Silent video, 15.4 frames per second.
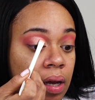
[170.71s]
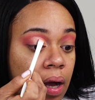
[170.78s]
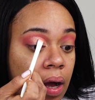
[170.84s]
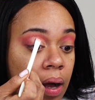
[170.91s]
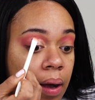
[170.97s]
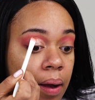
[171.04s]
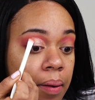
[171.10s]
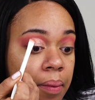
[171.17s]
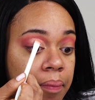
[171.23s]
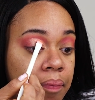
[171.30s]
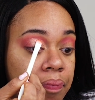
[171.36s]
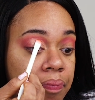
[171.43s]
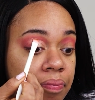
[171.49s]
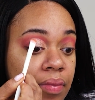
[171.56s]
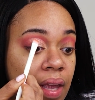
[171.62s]

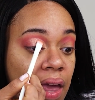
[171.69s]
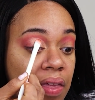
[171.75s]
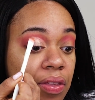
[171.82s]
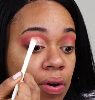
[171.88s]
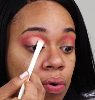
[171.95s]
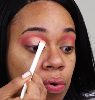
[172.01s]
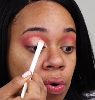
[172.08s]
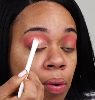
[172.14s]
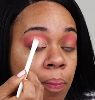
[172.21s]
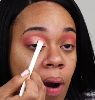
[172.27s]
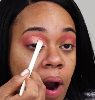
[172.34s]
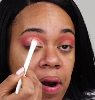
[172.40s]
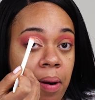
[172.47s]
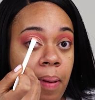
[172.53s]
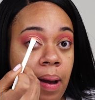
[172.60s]
And the cool
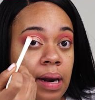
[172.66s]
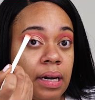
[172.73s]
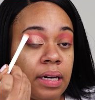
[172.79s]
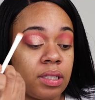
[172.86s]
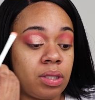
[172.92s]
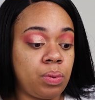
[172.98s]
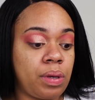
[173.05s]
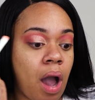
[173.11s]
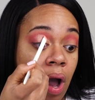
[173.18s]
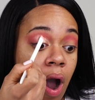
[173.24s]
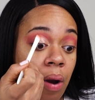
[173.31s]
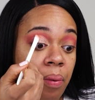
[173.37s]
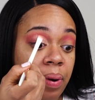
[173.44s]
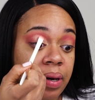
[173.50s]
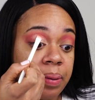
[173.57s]
part about it is we
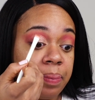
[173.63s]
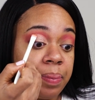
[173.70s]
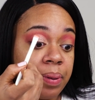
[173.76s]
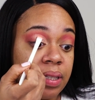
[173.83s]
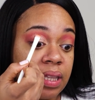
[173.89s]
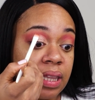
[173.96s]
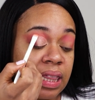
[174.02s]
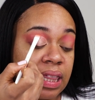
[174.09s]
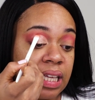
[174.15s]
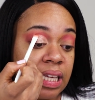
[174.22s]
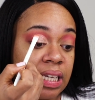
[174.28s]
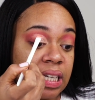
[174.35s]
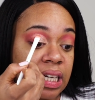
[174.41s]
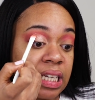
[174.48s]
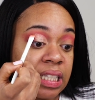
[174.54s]
already put
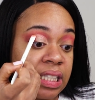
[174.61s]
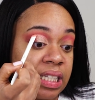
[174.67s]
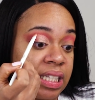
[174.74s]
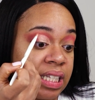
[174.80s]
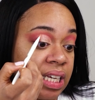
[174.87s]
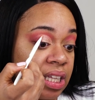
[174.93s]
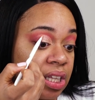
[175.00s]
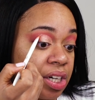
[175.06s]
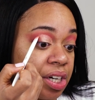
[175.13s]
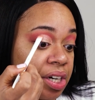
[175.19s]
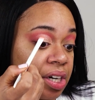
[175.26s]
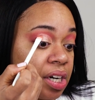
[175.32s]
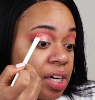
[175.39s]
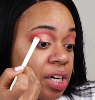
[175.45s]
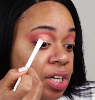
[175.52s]
the
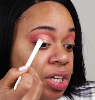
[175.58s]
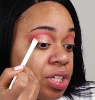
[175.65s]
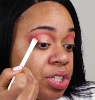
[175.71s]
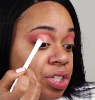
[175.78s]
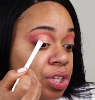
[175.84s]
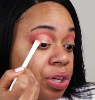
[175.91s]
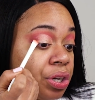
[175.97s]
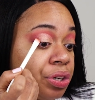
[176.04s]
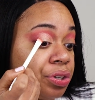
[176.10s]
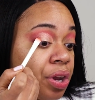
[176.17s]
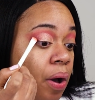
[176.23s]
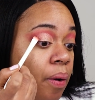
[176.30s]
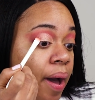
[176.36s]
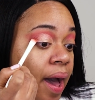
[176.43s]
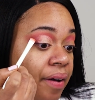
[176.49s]
concealer, so you
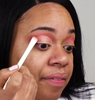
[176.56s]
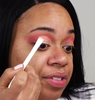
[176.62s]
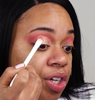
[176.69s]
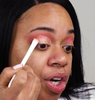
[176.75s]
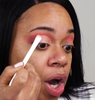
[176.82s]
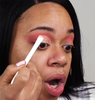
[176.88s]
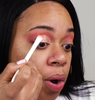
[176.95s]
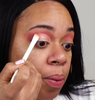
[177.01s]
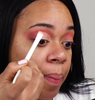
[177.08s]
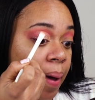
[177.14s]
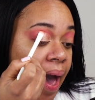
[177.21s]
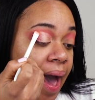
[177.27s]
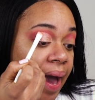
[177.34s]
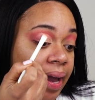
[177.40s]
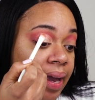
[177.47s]
don't have to go
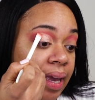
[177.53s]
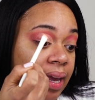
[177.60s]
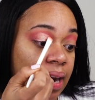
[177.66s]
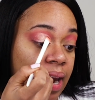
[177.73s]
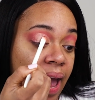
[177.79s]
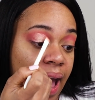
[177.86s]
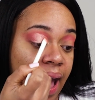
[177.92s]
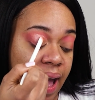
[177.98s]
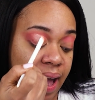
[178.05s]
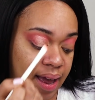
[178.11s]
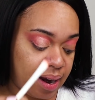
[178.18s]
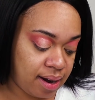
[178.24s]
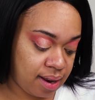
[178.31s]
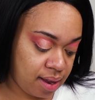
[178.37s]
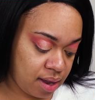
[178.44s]
back and
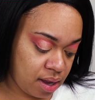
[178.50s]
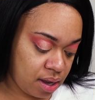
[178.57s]
add.